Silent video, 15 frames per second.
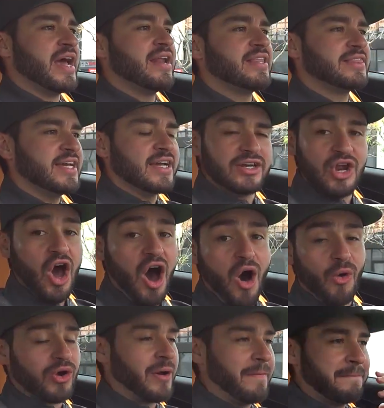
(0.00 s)
anything.
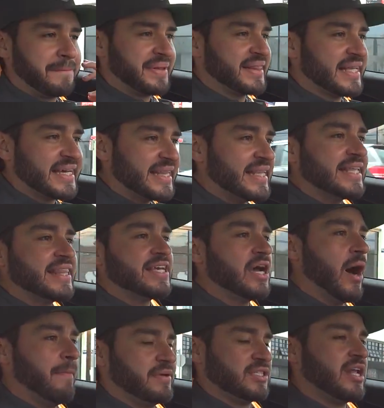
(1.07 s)
No, completely the
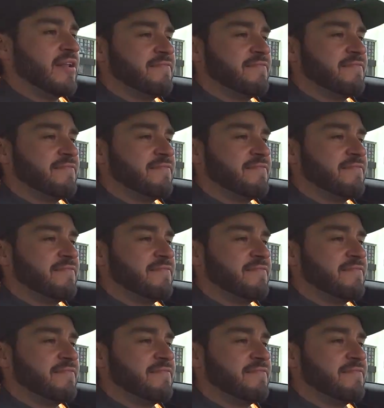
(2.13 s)
opposite.